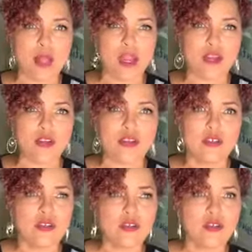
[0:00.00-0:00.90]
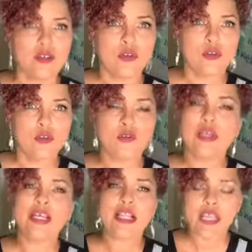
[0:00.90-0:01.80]
And I'm like,
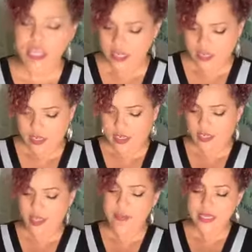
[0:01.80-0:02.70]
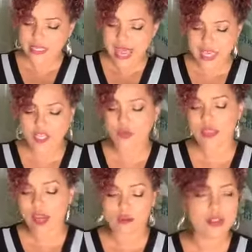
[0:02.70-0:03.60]
Really? Let me tag you.
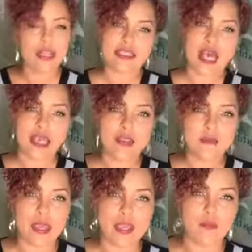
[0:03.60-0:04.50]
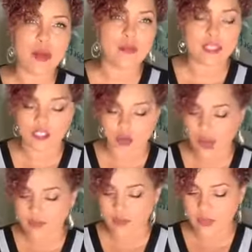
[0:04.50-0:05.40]
And then I realized I didn't make it public so
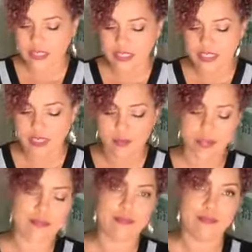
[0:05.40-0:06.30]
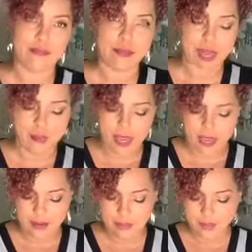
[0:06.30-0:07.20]
everyone couldn't see me. My
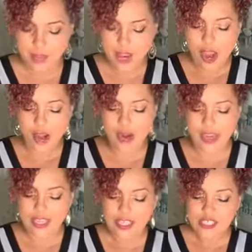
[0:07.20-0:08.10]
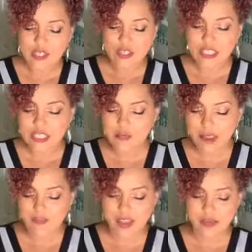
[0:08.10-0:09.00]
bad. All right. So this is
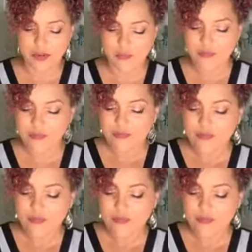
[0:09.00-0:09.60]
my favorite.